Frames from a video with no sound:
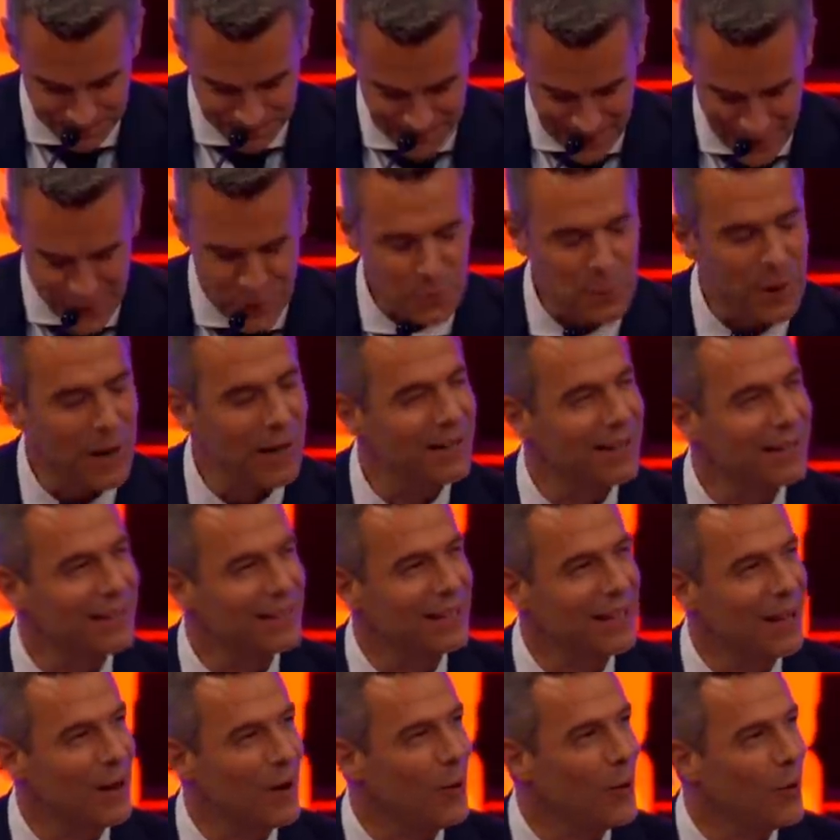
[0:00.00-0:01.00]
that's probably the
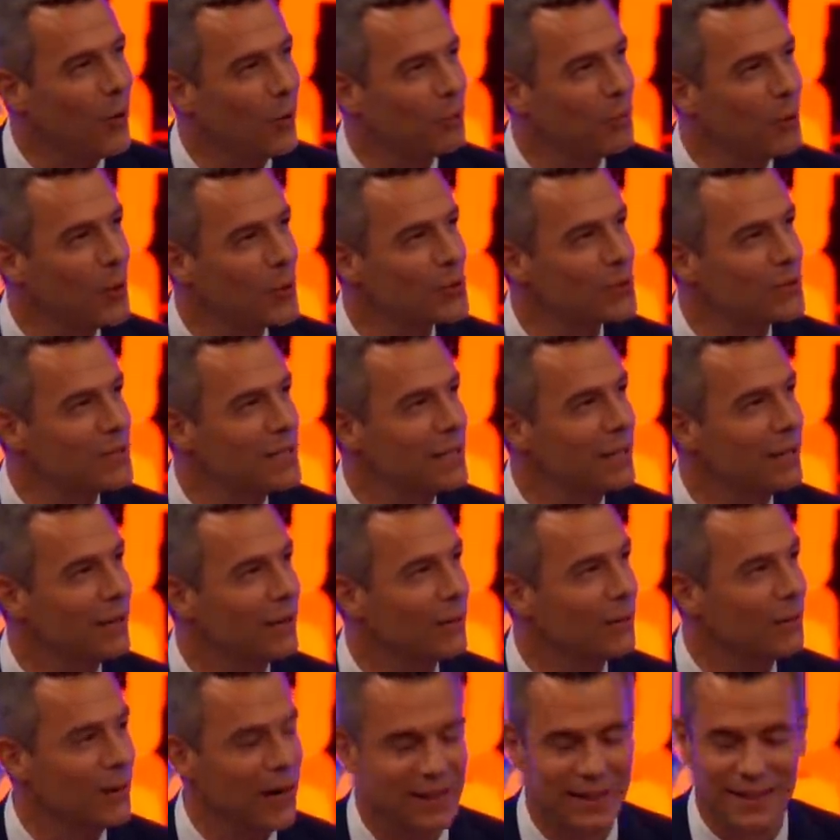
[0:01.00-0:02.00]
thing I'll hold most dear
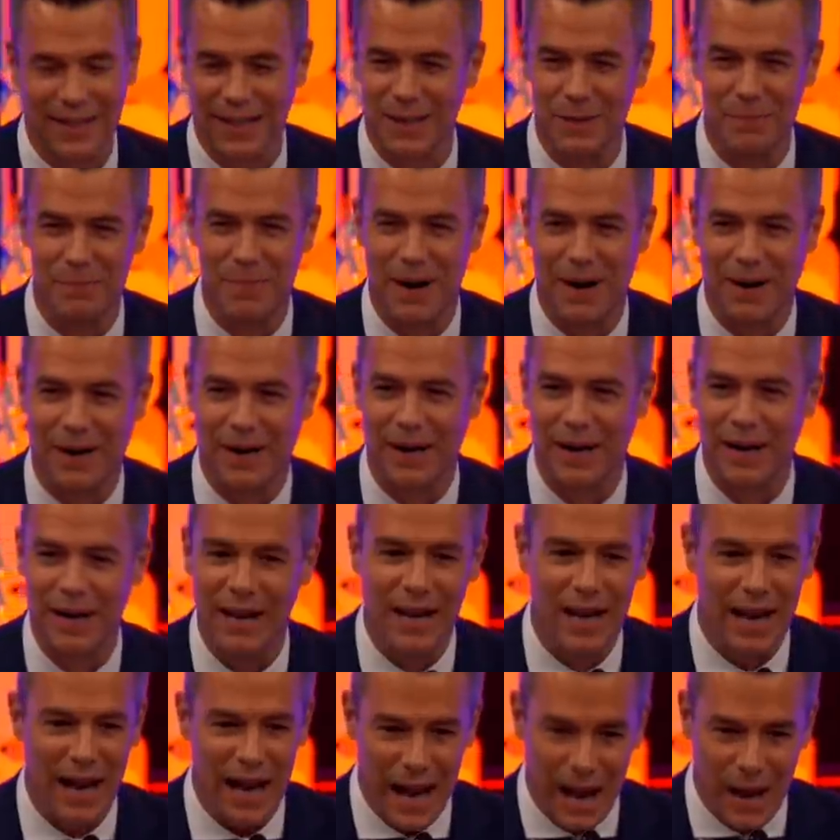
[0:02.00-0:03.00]
when I think about it
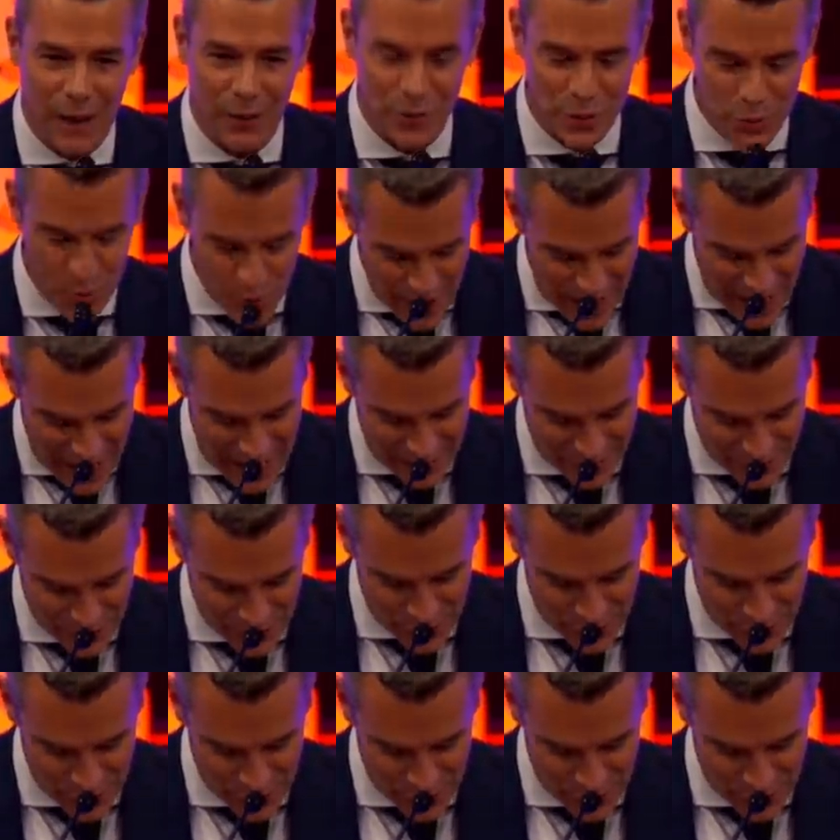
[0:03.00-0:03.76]
how you guys